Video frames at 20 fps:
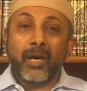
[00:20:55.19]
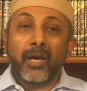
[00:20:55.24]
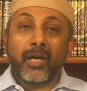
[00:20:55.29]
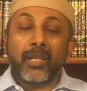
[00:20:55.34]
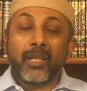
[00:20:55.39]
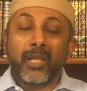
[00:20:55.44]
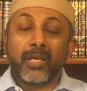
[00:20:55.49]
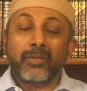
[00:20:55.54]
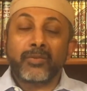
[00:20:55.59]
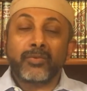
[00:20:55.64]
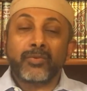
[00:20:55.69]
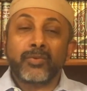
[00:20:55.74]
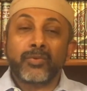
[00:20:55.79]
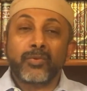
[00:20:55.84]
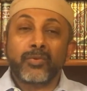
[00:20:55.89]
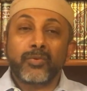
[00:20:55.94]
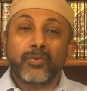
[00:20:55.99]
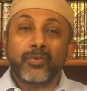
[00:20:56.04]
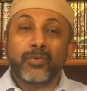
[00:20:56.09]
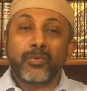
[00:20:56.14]
I'd like
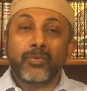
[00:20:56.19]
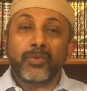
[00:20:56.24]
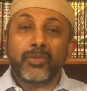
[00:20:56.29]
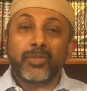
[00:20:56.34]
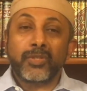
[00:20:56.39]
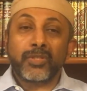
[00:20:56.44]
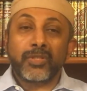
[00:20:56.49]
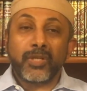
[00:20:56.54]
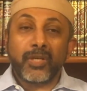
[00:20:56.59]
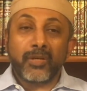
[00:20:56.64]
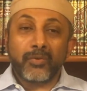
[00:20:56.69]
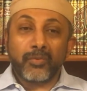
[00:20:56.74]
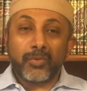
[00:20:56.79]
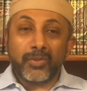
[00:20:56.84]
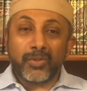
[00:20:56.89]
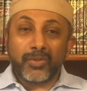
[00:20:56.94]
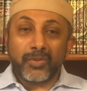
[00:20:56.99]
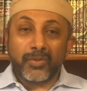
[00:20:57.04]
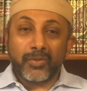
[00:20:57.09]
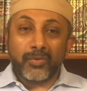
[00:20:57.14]
to share
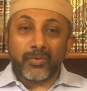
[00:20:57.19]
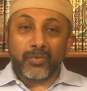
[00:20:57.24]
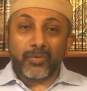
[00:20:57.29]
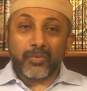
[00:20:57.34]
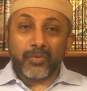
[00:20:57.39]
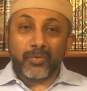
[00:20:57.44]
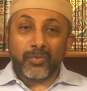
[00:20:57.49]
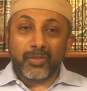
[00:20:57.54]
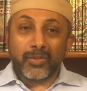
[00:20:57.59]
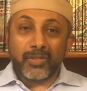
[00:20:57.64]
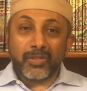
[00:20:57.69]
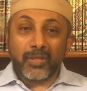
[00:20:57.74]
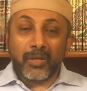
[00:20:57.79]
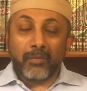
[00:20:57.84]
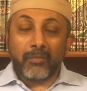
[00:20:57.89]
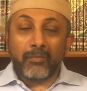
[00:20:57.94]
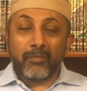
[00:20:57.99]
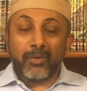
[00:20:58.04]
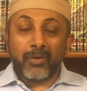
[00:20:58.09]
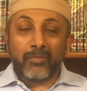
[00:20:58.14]
with you
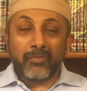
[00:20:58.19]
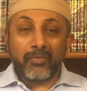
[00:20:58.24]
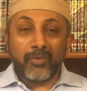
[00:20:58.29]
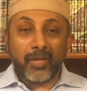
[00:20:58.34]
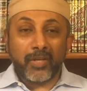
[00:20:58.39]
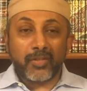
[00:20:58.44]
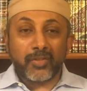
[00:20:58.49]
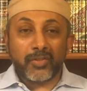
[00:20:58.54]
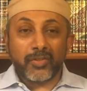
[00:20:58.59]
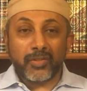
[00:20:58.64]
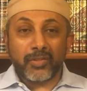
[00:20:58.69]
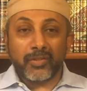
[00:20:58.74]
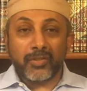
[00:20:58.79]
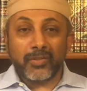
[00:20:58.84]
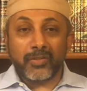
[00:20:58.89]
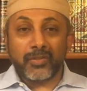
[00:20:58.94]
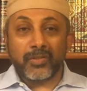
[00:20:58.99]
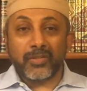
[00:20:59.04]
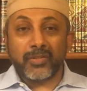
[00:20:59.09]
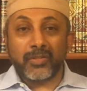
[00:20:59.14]
some
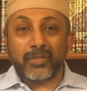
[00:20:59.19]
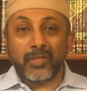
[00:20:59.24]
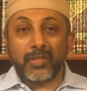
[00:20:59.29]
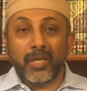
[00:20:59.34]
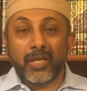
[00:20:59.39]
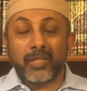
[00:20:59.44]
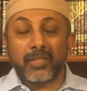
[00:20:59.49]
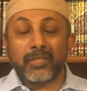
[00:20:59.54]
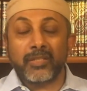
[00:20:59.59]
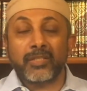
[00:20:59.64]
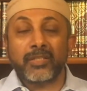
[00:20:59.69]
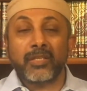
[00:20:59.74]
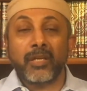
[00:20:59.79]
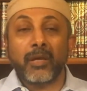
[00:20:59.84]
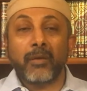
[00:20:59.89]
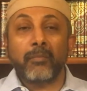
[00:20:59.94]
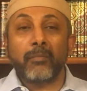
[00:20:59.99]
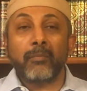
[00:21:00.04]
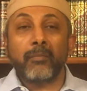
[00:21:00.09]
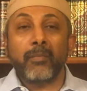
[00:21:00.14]
reflections and
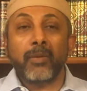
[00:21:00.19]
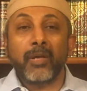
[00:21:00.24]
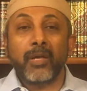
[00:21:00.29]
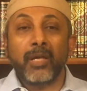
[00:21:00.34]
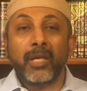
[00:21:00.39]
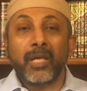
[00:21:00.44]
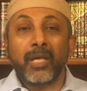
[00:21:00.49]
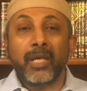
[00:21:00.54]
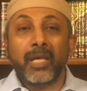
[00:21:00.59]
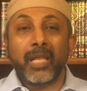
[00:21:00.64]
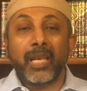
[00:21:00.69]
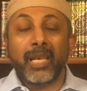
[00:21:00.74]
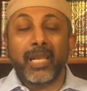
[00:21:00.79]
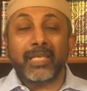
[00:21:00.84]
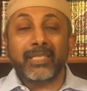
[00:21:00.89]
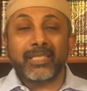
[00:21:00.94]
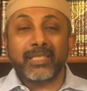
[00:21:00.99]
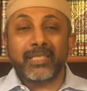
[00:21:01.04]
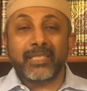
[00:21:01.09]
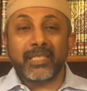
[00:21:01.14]
some
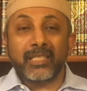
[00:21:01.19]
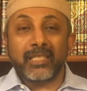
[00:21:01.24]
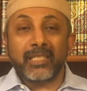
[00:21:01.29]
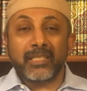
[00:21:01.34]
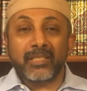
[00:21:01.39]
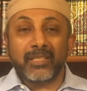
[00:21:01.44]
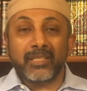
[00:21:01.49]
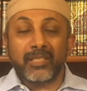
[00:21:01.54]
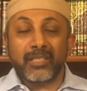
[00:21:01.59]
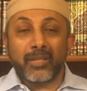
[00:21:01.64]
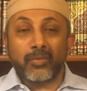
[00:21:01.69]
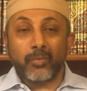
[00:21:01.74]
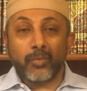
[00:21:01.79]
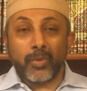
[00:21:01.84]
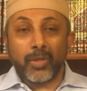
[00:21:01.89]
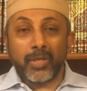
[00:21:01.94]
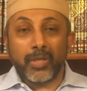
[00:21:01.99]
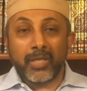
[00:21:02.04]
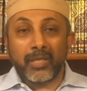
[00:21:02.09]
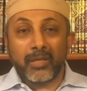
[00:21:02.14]
lessons that
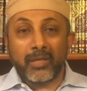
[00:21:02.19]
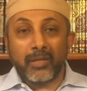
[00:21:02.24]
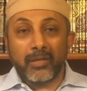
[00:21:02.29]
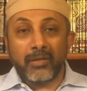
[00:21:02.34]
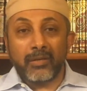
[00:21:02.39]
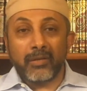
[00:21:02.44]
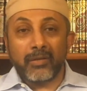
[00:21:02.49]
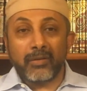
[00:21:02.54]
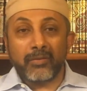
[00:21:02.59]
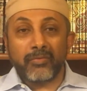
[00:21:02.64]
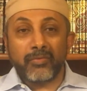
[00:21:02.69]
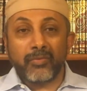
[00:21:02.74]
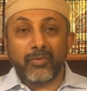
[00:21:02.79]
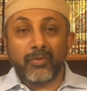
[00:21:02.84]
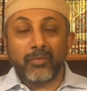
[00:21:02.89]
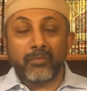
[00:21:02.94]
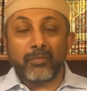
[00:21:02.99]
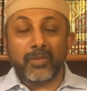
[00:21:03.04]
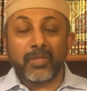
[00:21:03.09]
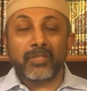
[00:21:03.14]
we can learn
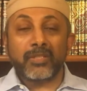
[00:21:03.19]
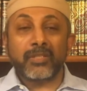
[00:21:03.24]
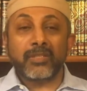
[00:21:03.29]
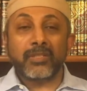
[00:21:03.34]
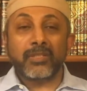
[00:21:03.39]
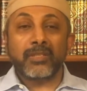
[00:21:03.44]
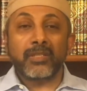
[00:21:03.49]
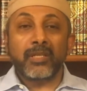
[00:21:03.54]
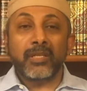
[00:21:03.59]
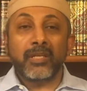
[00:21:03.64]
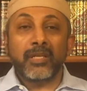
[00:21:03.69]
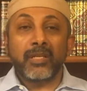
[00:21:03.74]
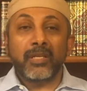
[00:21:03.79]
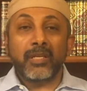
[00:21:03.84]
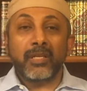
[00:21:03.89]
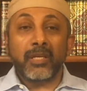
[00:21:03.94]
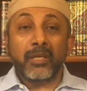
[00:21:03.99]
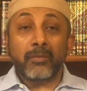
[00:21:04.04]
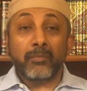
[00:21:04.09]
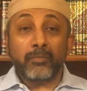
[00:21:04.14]
from this
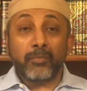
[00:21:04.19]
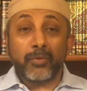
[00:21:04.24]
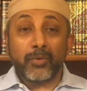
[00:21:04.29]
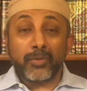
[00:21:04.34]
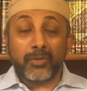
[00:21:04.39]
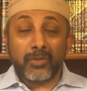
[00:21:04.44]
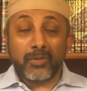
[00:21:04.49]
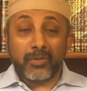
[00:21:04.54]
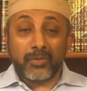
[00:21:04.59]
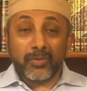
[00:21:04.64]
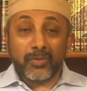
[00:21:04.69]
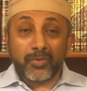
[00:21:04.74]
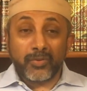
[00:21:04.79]
important